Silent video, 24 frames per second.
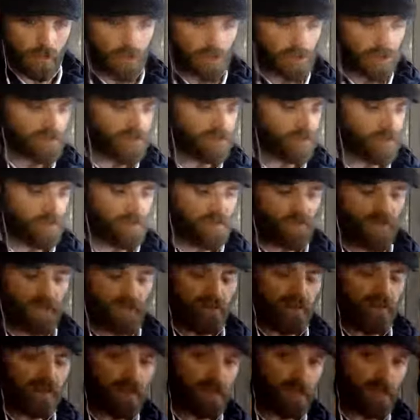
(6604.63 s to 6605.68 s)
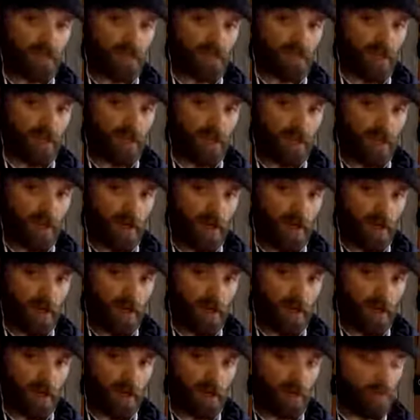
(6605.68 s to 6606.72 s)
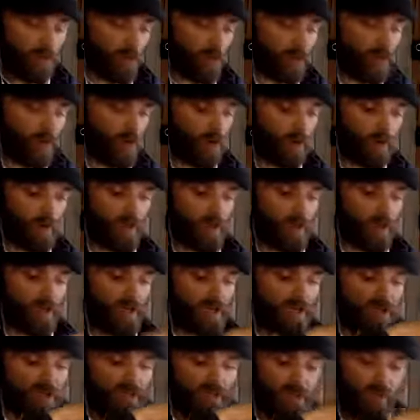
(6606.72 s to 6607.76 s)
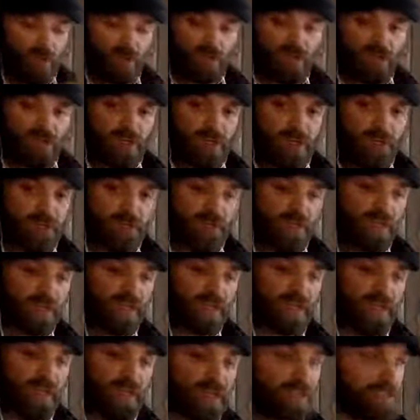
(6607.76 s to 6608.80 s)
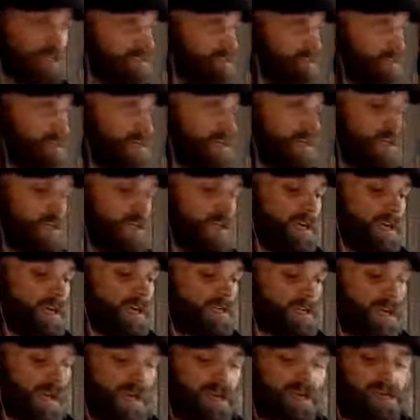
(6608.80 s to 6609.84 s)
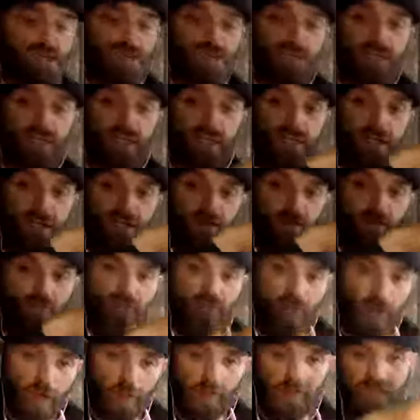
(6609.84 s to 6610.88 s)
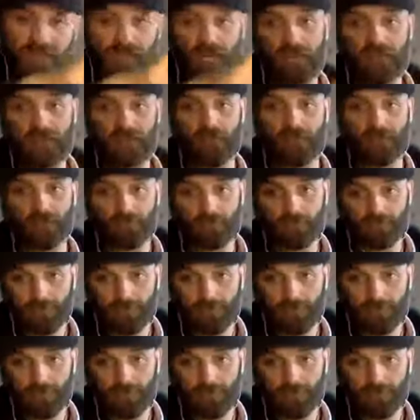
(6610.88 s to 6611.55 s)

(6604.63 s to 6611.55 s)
So the thing that the public order is supposed to defend against, it's actually propagating.